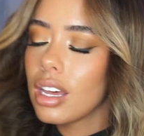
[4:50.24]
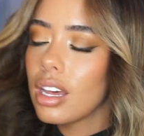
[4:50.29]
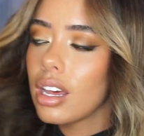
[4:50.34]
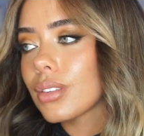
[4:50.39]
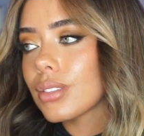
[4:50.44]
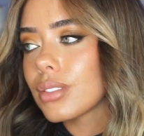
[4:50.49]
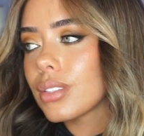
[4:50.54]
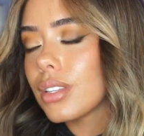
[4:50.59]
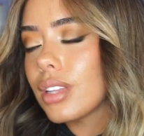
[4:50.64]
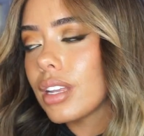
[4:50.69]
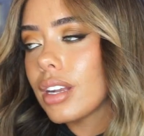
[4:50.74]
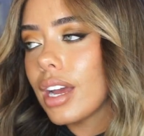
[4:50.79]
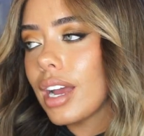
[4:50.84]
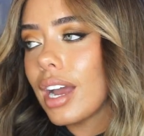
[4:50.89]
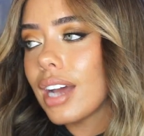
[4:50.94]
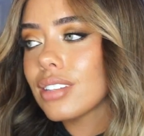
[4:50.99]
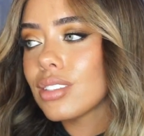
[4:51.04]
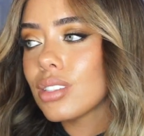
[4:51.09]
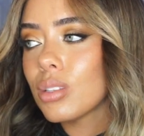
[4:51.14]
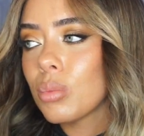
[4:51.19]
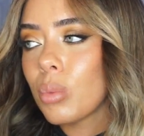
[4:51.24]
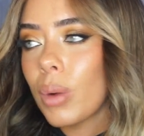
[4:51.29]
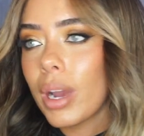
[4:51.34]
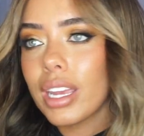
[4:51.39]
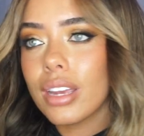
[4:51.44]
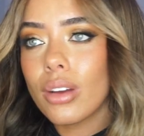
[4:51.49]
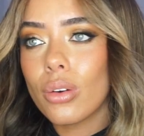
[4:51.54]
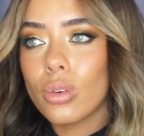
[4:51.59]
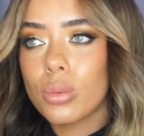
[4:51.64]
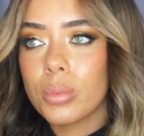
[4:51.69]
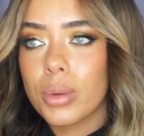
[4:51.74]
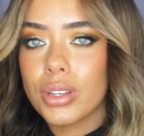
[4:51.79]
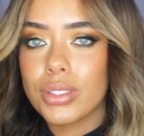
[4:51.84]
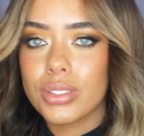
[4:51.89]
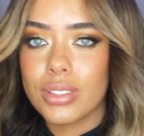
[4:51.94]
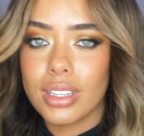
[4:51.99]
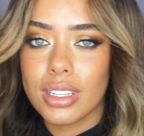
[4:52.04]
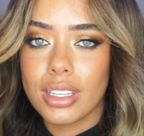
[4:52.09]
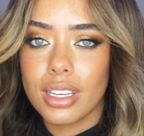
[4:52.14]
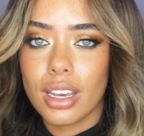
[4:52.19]
So then I had to wait almost
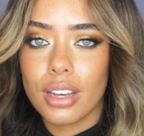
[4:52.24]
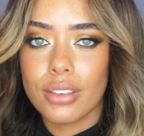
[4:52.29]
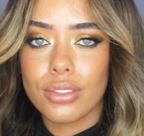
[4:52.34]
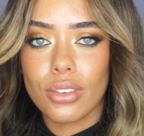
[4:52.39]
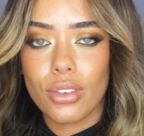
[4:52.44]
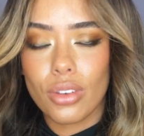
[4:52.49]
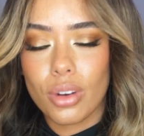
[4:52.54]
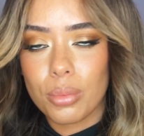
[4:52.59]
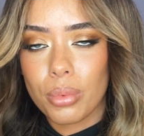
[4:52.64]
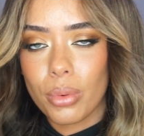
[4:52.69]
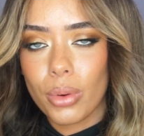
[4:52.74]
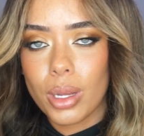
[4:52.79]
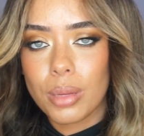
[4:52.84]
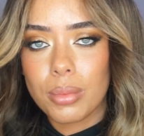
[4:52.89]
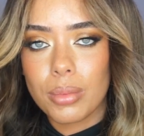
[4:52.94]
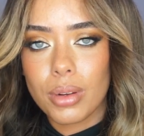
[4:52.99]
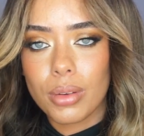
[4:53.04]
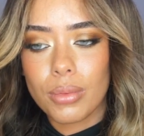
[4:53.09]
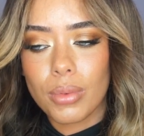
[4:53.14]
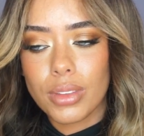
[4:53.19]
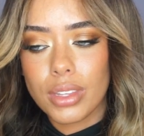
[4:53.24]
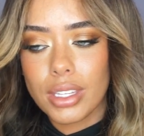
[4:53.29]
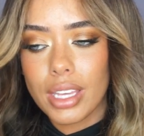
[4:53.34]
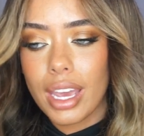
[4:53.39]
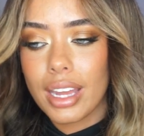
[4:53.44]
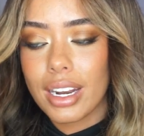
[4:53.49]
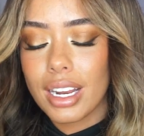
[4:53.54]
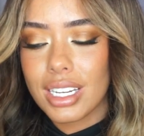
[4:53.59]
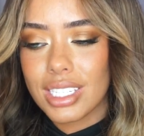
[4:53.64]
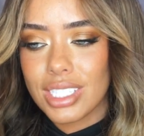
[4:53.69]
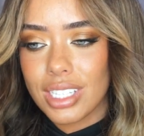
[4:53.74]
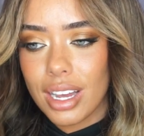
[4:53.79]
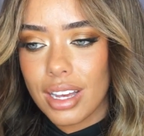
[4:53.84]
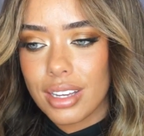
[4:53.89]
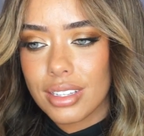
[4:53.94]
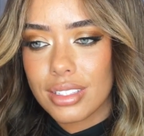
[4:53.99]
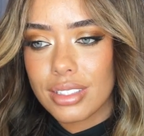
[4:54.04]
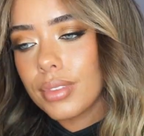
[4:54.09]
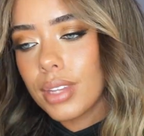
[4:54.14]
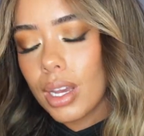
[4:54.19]
a year for an appointment with the
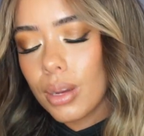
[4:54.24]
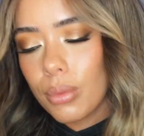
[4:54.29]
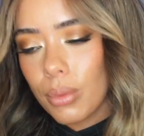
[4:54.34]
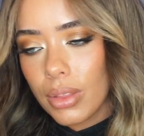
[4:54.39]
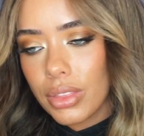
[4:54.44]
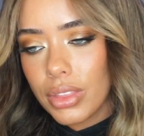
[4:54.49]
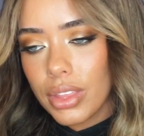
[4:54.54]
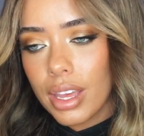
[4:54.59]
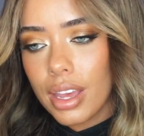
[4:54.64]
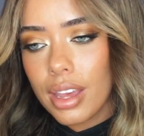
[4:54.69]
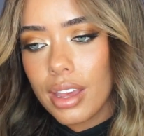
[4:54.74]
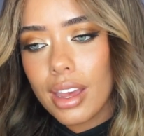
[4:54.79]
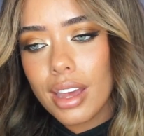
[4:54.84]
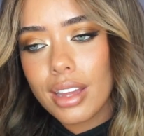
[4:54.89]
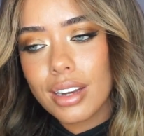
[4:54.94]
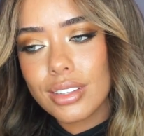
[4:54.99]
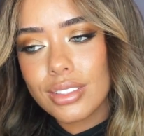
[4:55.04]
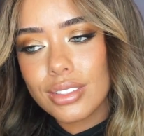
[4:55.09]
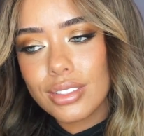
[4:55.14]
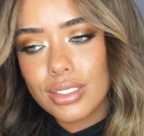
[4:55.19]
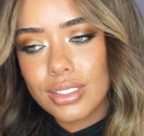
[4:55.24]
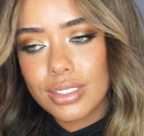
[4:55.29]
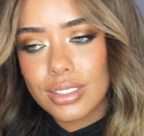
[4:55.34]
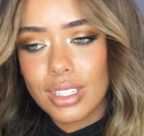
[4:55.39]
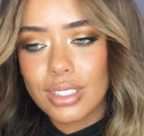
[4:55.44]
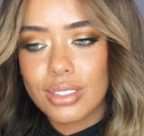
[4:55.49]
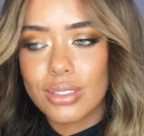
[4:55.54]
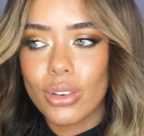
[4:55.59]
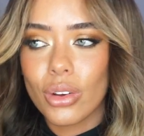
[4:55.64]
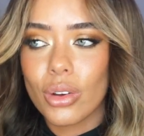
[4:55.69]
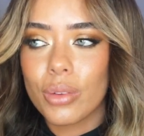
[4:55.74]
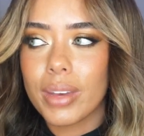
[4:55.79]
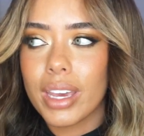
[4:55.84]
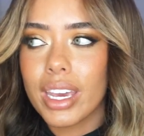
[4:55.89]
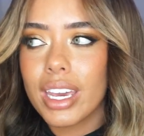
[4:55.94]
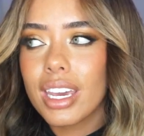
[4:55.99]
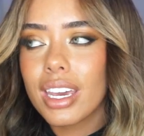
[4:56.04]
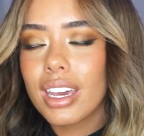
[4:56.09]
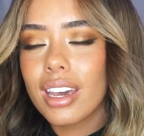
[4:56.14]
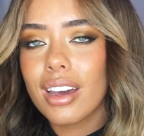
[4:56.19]
NHS. I went there and as soon as they saw
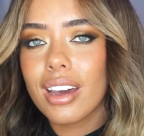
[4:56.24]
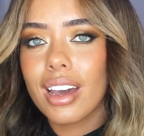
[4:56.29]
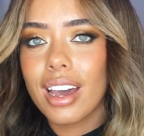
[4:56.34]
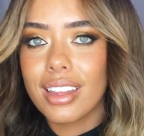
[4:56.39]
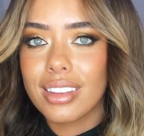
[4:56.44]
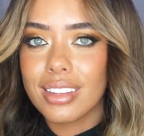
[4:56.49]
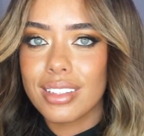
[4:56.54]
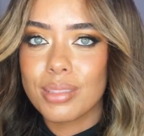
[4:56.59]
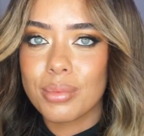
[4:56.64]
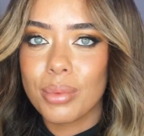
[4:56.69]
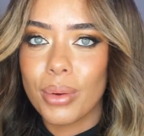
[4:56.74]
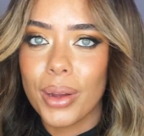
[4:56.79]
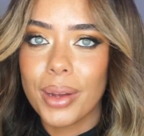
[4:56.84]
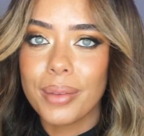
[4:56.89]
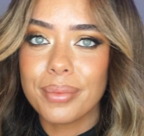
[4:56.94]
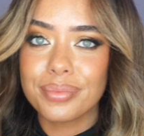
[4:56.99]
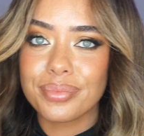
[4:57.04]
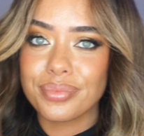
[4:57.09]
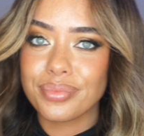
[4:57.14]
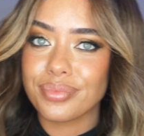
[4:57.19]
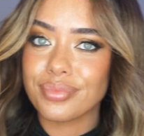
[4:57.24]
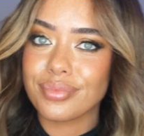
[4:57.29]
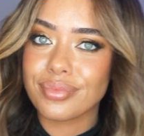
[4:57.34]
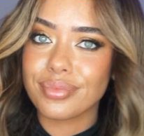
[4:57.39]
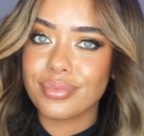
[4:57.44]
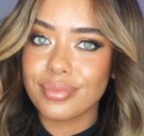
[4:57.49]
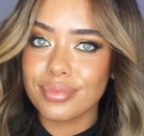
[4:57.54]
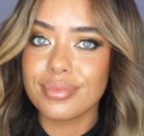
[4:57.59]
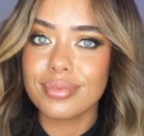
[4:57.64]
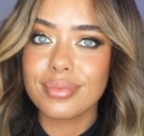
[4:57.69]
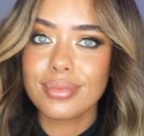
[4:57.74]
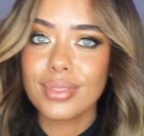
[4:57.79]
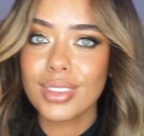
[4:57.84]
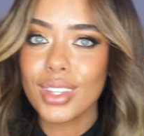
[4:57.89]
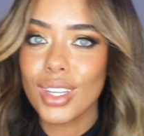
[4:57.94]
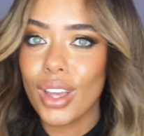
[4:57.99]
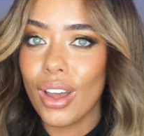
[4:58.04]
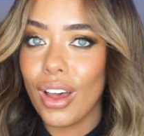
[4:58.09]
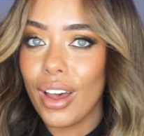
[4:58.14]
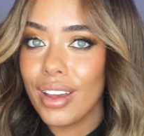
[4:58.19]
me at this point,
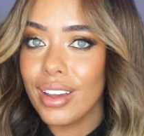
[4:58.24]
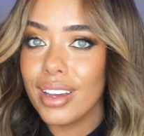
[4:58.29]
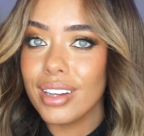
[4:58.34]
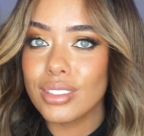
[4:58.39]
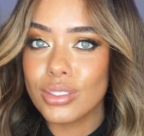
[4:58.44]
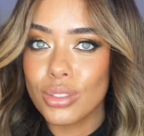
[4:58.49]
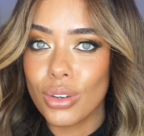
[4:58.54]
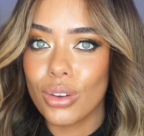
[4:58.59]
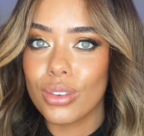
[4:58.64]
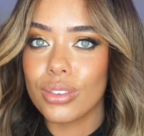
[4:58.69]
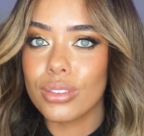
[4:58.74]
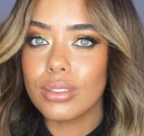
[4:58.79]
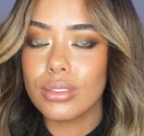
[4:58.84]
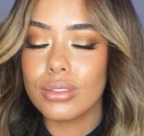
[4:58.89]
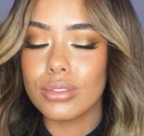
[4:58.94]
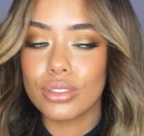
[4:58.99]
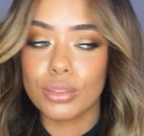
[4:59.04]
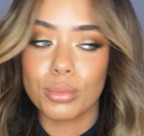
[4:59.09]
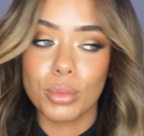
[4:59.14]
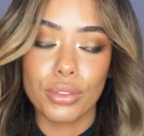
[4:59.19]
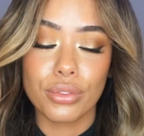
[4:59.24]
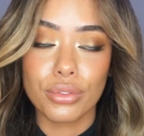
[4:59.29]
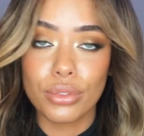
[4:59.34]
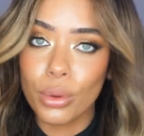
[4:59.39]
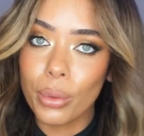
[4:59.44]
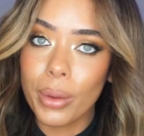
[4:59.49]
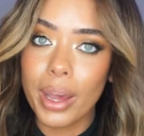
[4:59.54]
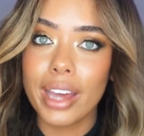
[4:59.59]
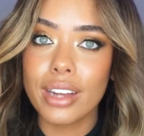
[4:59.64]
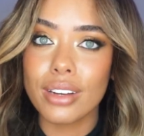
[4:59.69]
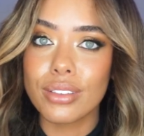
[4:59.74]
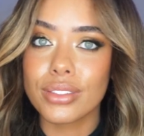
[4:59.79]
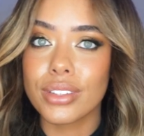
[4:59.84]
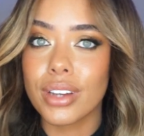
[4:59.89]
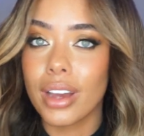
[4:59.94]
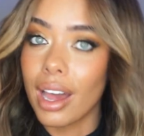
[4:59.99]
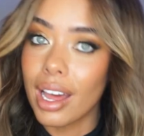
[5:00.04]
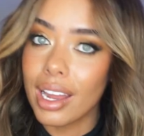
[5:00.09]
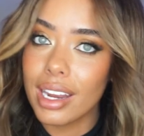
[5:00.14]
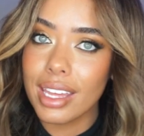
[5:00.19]
I had gone from a forehead of
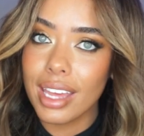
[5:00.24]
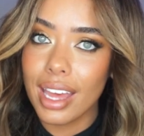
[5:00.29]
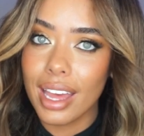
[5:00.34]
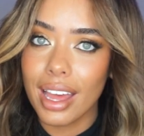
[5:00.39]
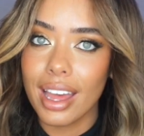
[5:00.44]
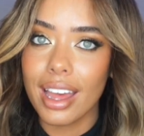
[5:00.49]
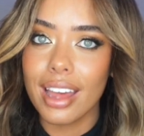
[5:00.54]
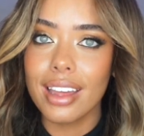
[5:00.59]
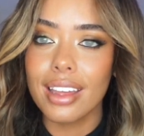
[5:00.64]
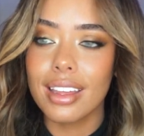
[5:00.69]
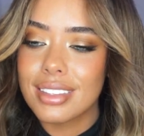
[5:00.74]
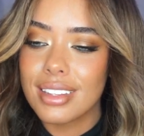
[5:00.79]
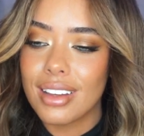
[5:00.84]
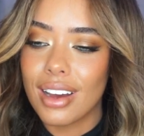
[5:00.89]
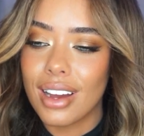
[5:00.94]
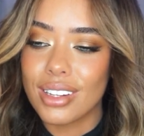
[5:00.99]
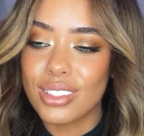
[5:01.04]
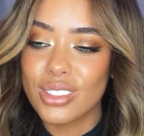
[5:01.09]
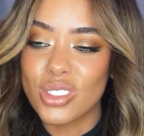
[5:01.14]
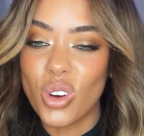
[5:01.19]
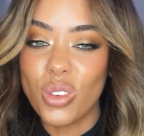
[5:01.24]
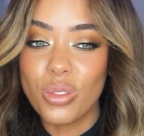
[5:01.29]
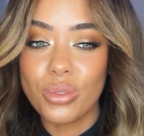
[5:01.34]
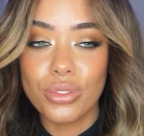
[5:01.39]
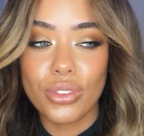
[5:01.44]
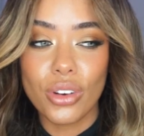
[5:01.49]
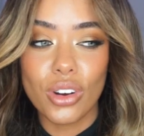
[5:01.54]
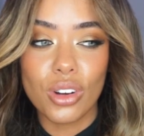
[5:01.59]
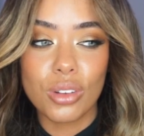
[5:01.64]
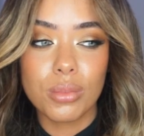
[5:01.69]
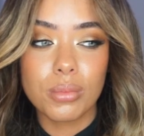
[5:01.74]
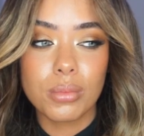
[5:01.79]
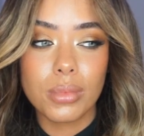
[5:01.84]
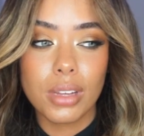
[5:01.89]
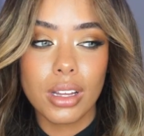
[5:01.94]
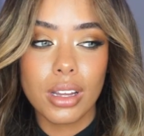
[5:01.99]
curly hair, I'd gone from